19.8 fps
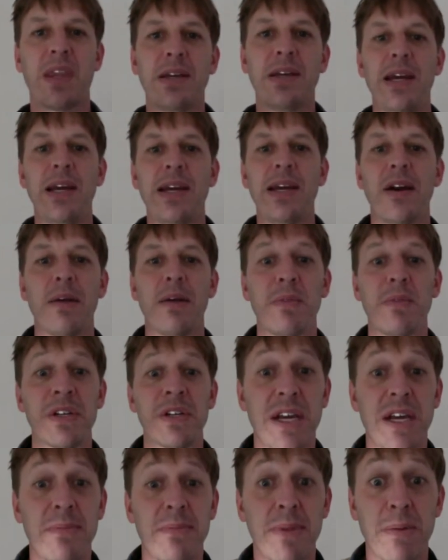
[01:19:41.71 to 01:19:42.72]
Take care. I'm going to
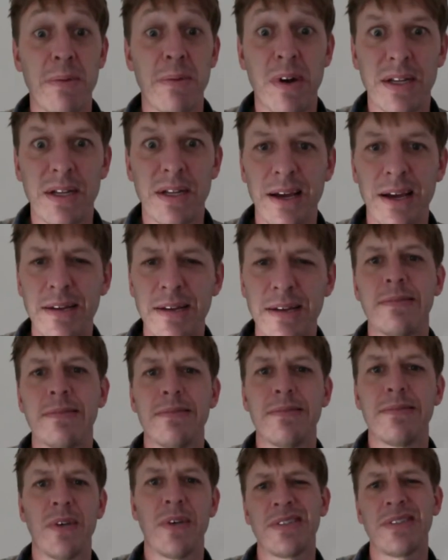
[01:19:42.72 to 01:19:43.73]
stop my broadcast.
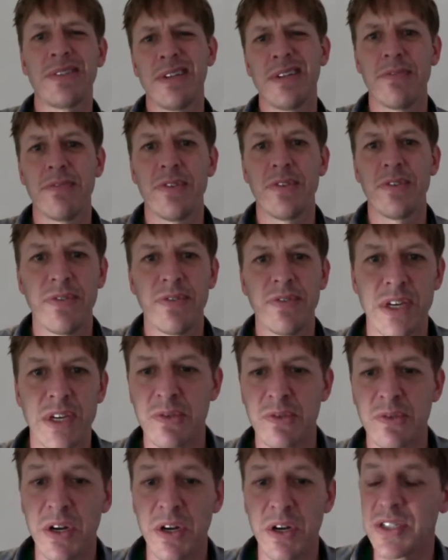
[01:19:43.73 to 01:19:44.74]
I'll sit here for a few
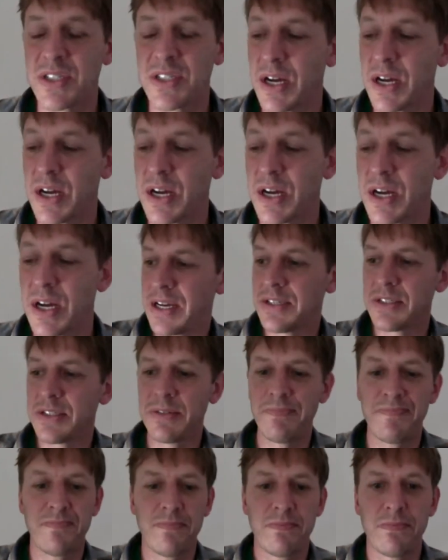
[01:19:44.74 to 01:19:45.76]
seconds, but I'll stop my
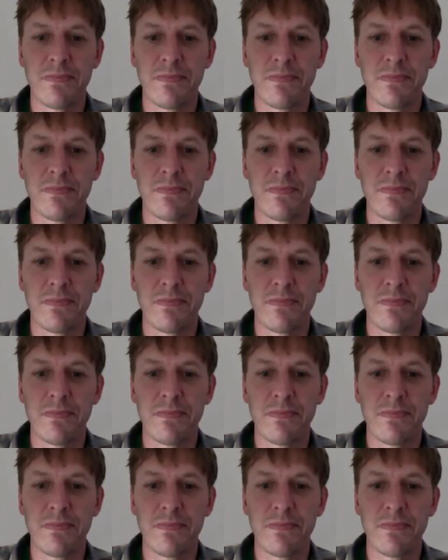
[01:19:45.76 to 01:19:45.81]
broadcast.